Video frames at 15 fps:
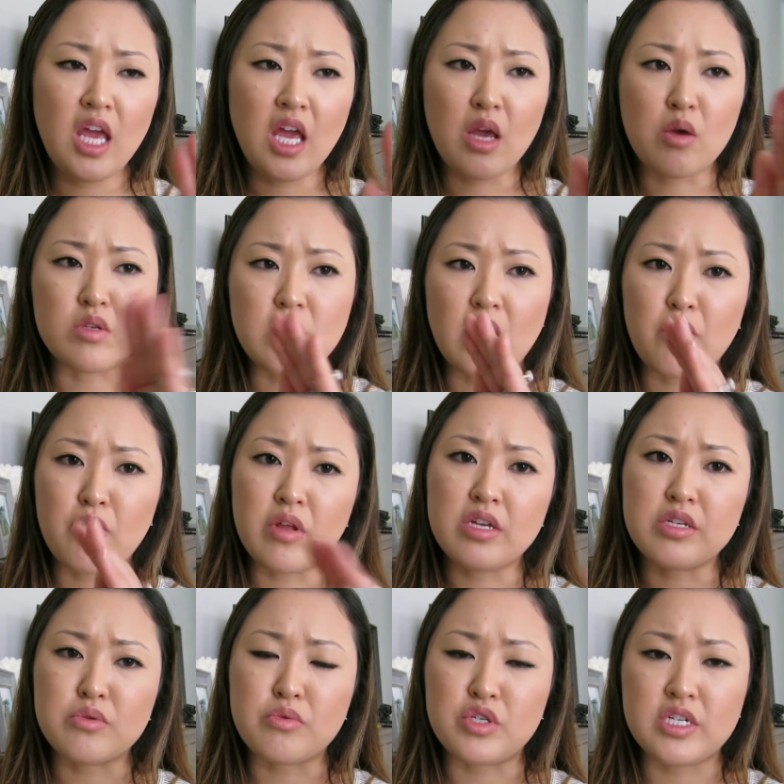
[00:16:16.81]
It was like really
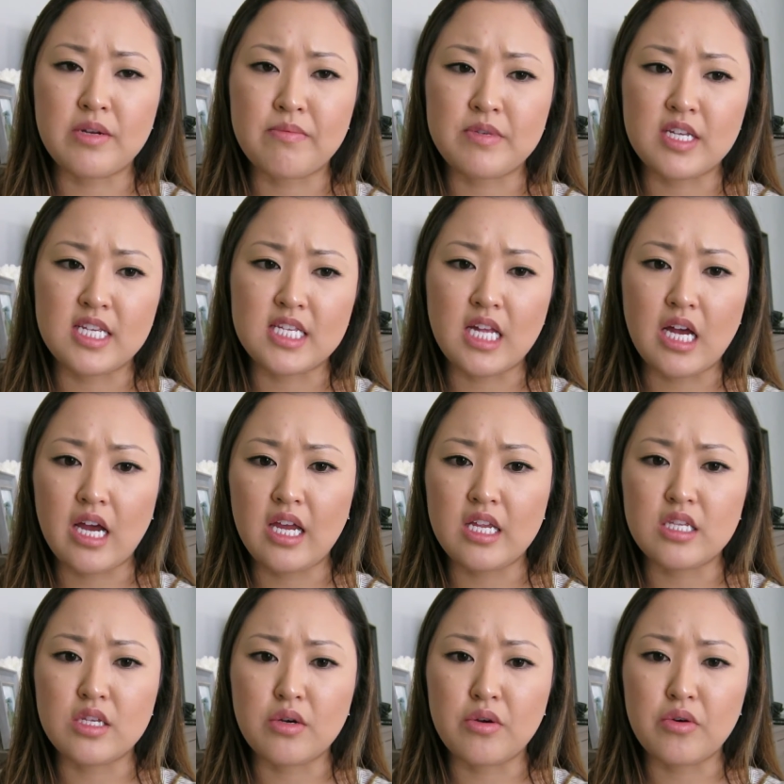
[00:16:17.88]
squished up to the side,
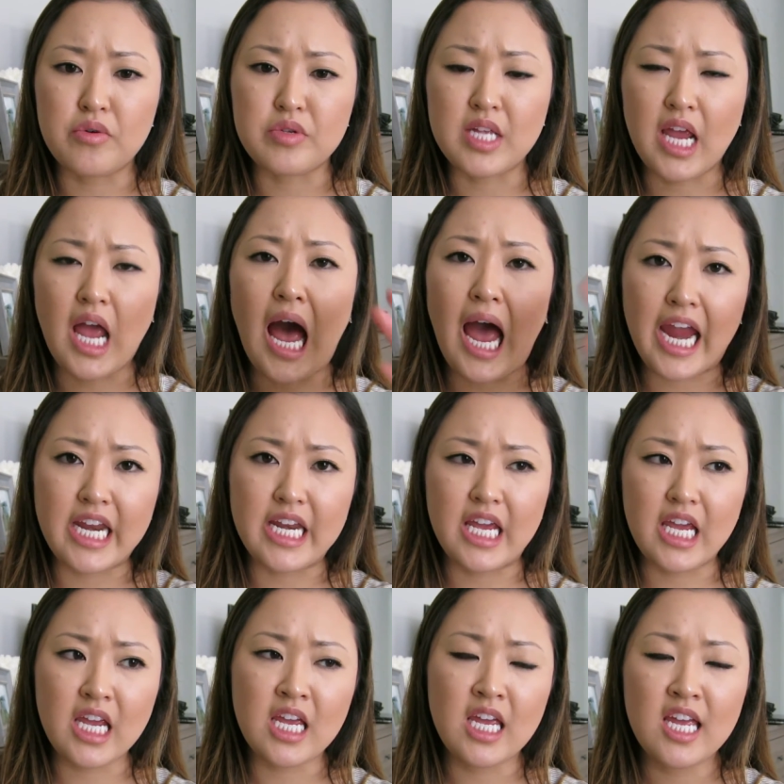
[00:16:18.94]
so it was like
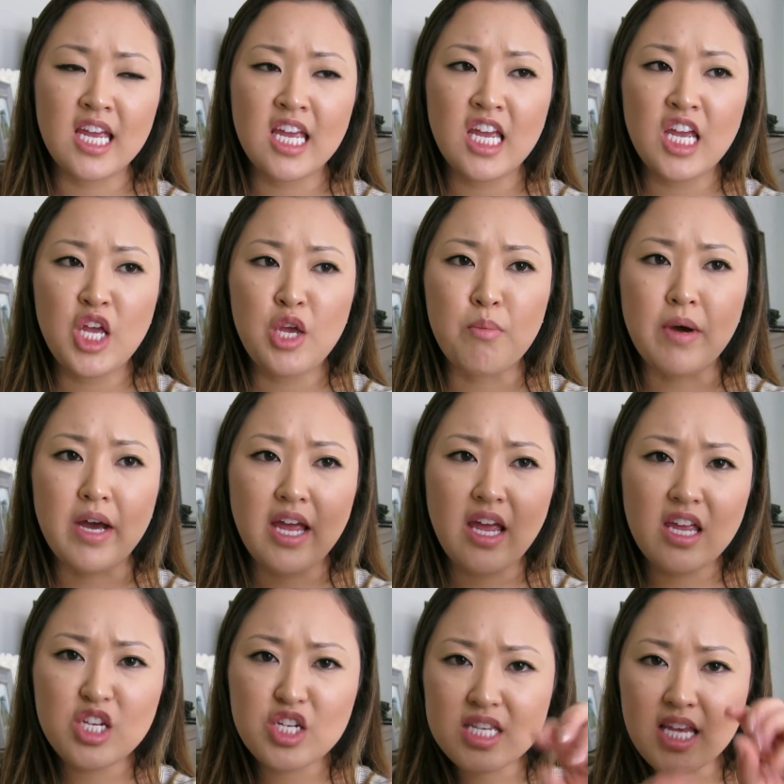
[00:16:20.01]
hiding, but
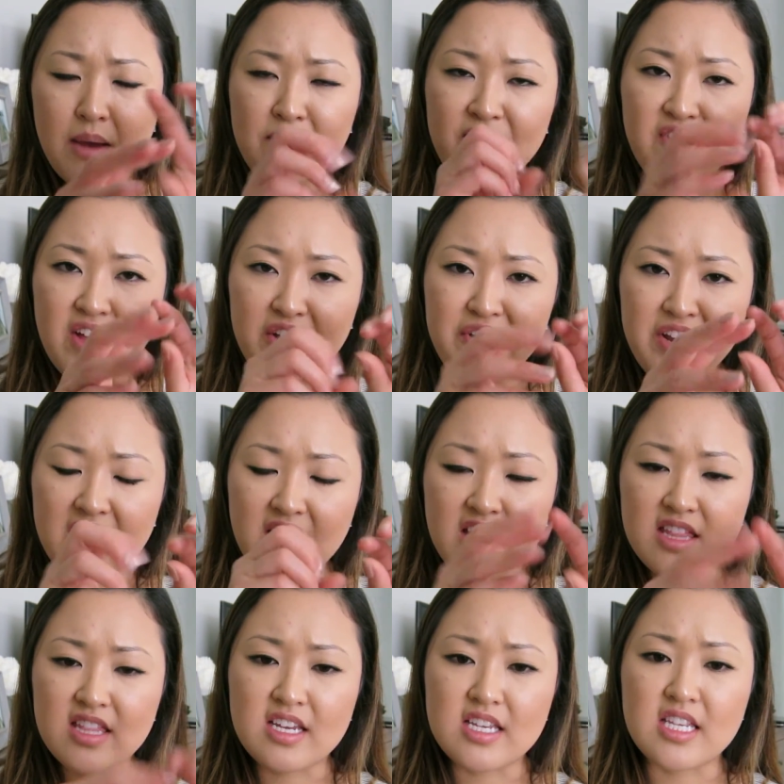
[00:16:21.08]
it just kept fluttering
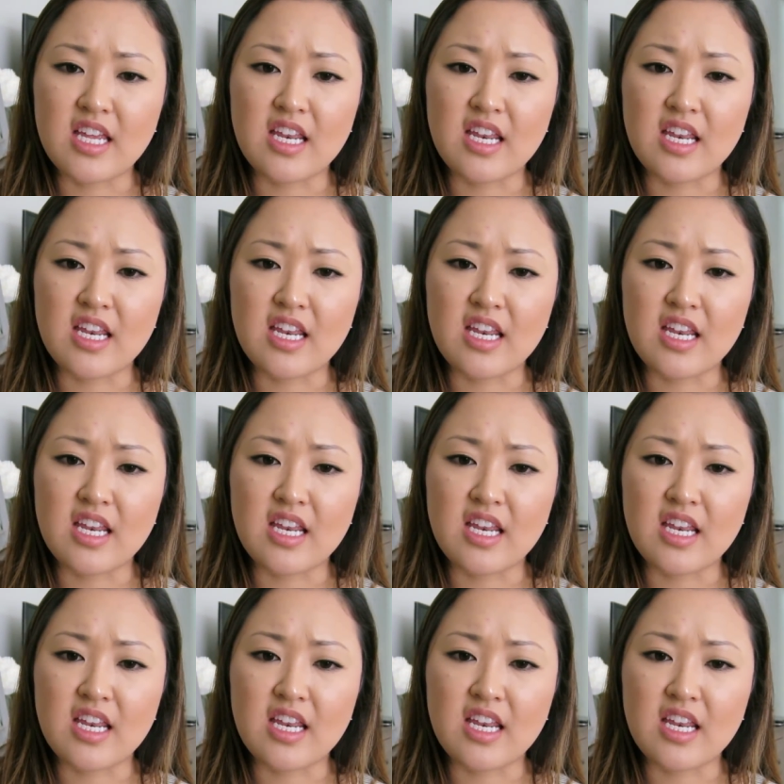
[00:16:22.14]
like this.